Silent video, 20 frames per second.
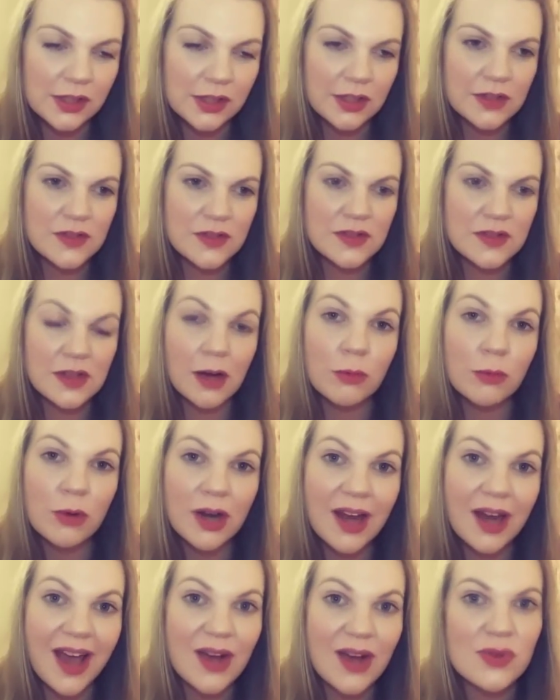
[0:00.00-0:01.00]
someone
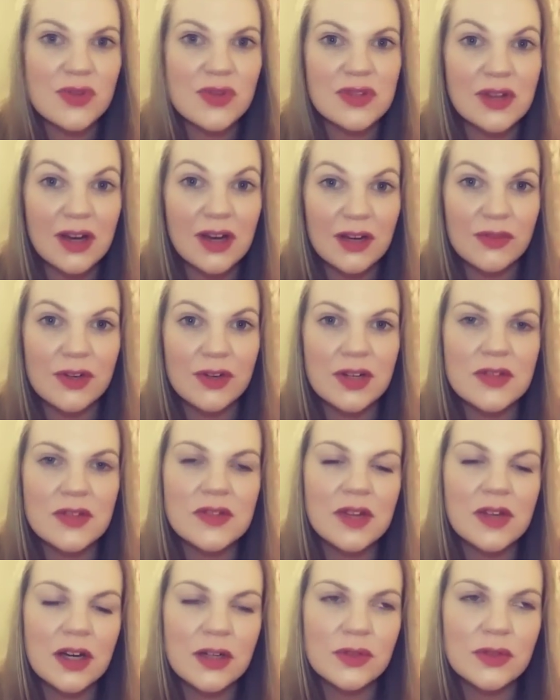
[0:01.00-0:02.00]
outside of
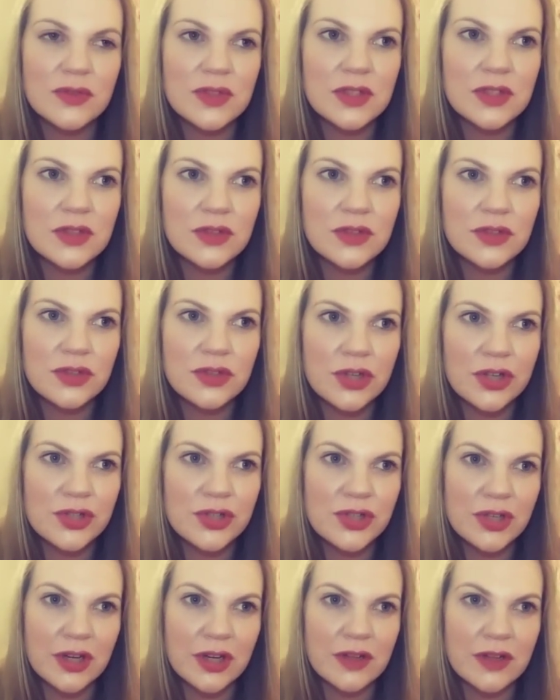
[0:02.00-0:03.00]
ourselves is
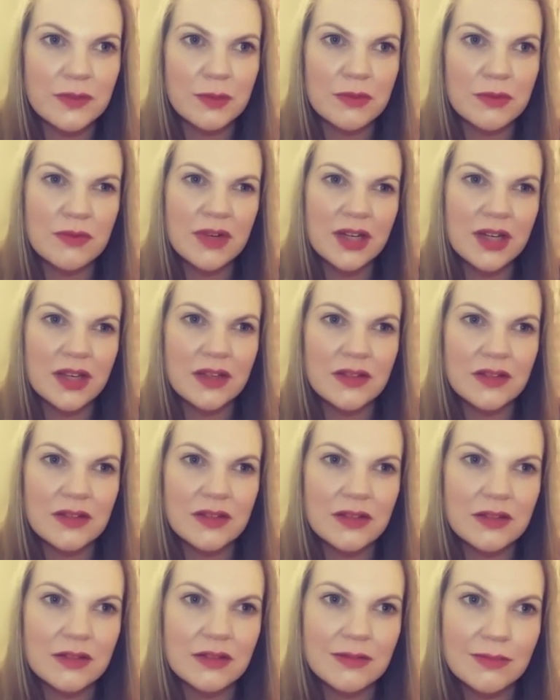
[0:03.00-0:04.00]
judging us, but really
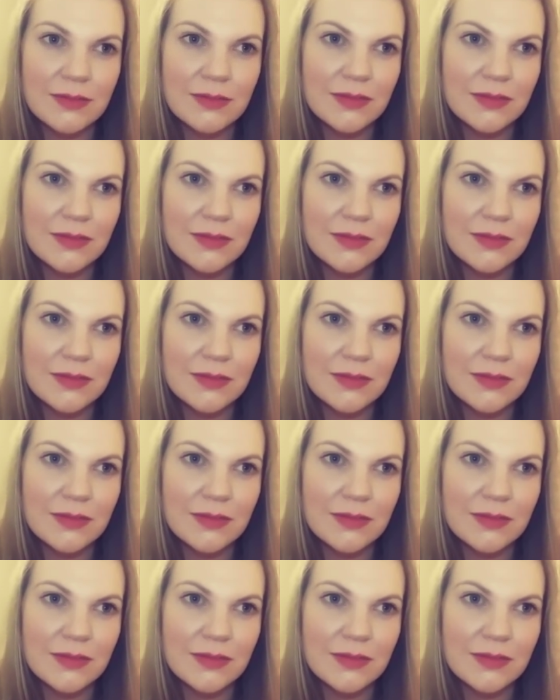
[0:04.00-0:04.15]
it's